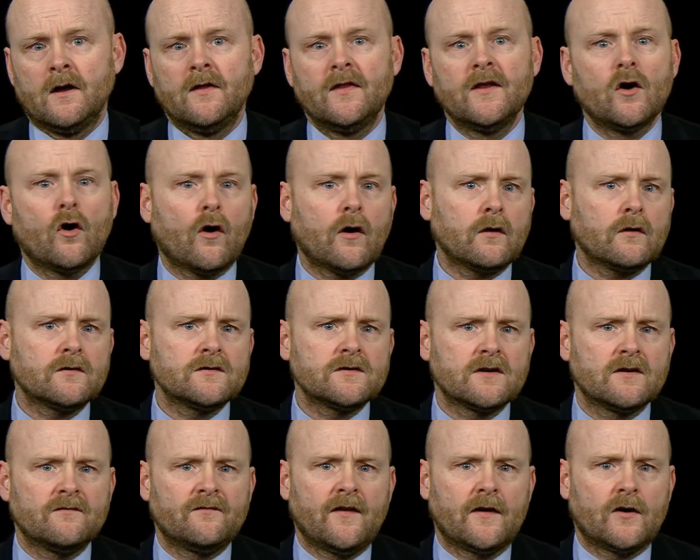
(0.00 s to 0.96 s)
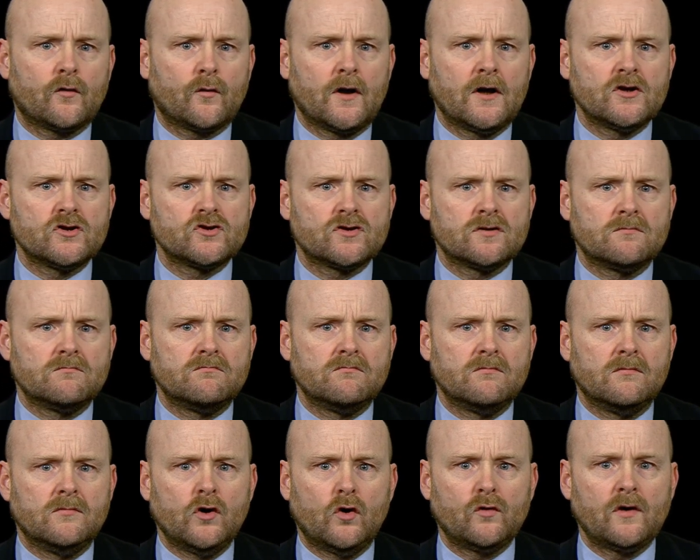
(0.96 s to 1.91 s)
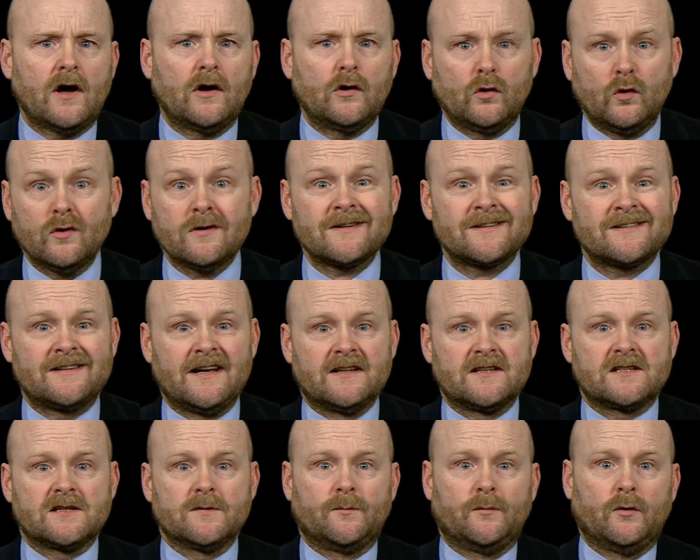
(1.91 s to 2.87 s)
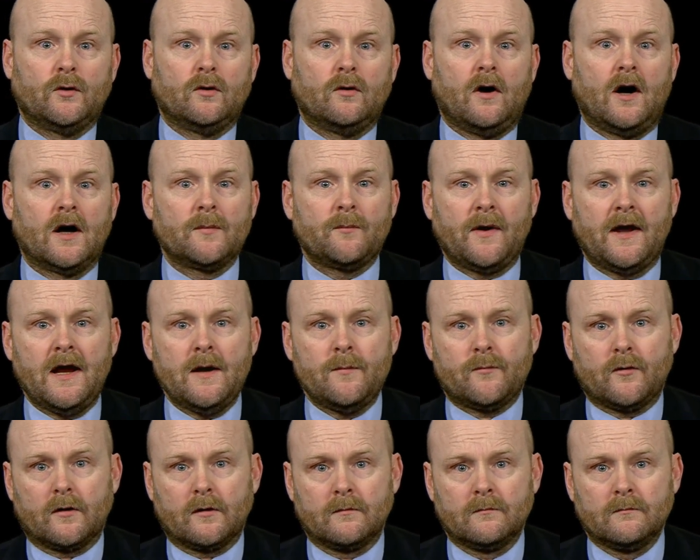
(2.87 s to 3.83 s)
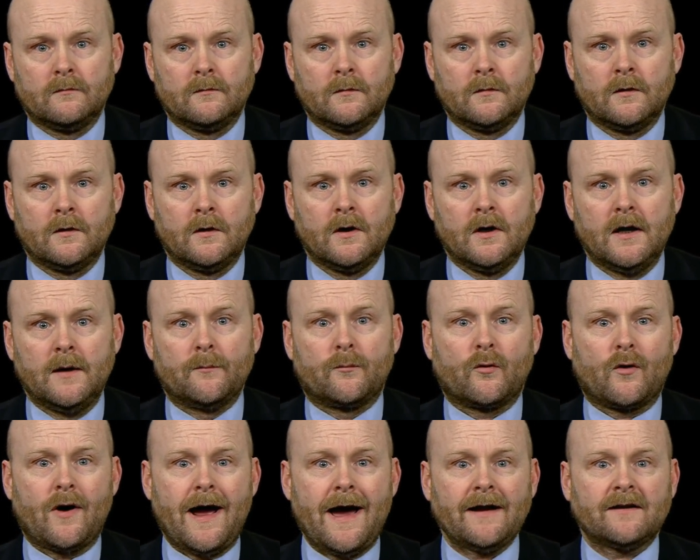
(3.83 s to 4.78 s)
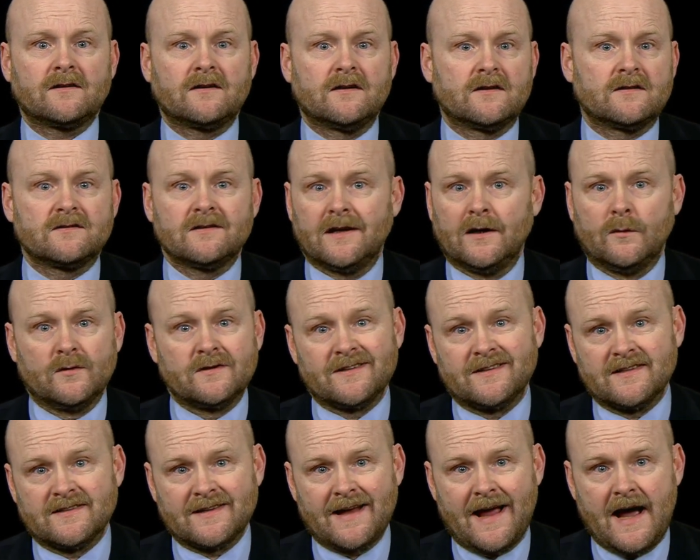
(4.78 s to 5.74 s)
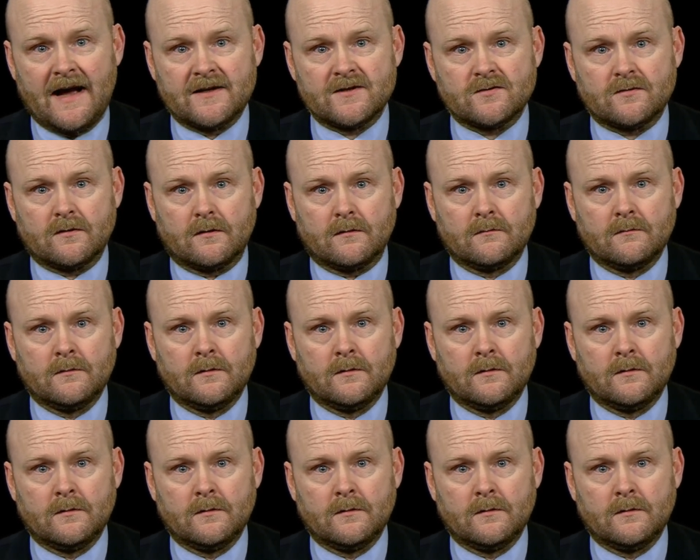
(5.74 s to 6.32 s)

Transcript: The Articles of Confederation no doubt looked sensible on paper. In practice, it was a disaster.